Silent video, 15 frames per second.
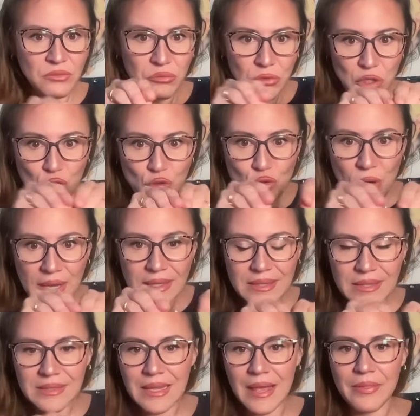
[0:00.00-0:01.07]

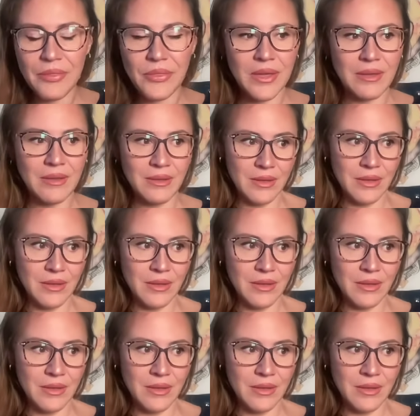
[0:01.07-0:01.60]
constructing something.